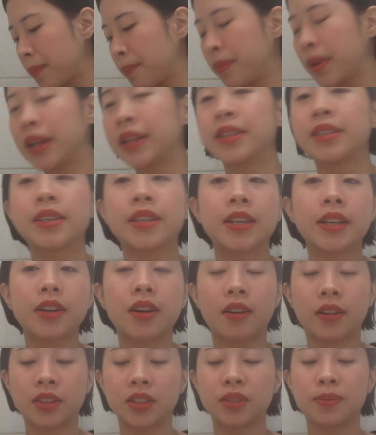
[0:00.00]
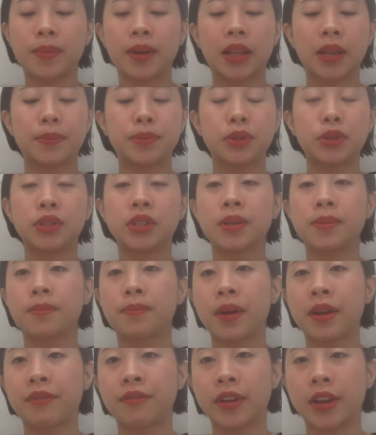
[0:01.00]
blended it onto my lips using
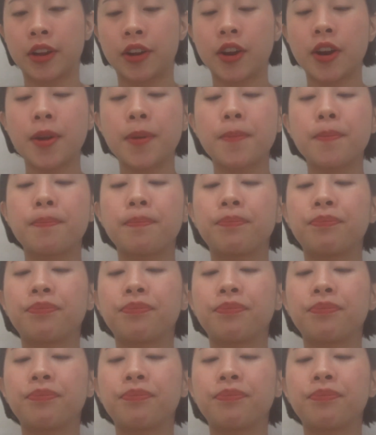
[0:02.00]
my finger.